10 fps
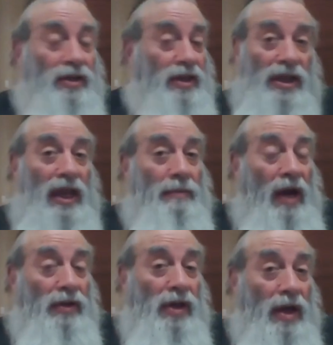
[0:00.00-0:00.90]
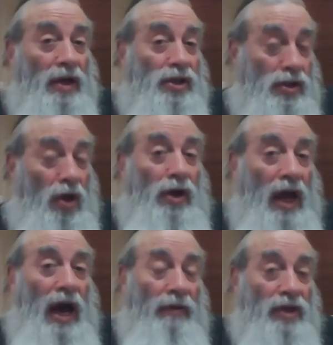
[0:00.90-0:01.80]
It's the same idea.
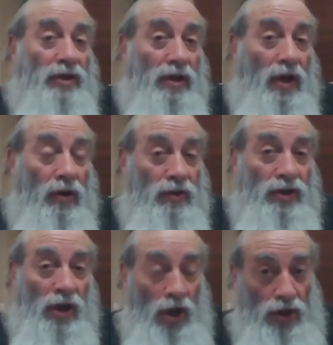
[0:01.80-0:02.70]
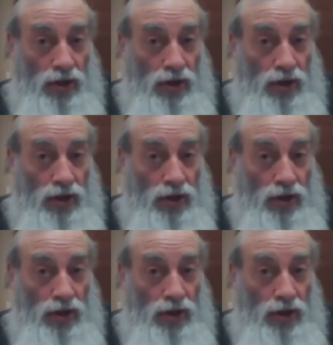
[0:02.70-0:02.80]
Sogar is closed.